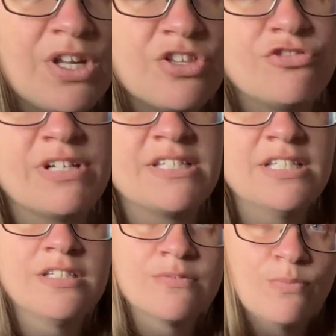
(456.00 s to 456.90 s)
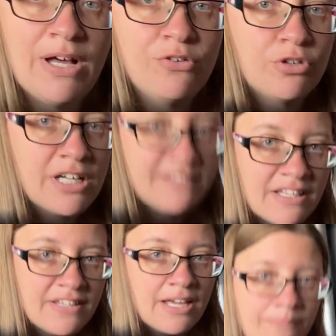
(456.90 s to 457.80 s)
of the dresses, wow, you're going down
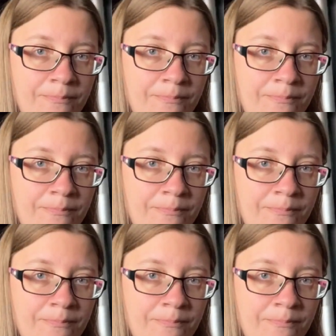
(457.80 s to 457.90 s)
there